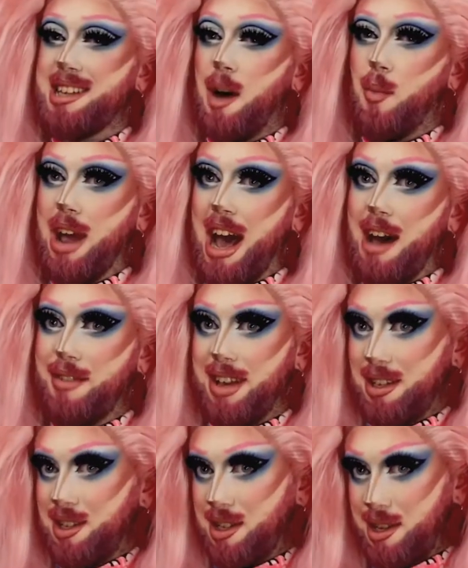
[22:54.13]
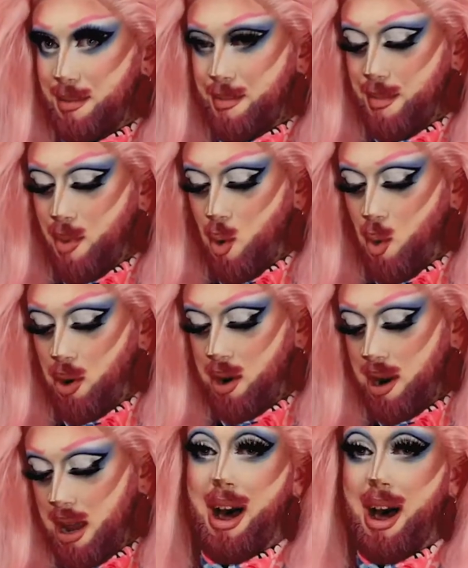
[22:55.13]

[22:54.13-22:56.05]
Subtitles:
up we have is Simone.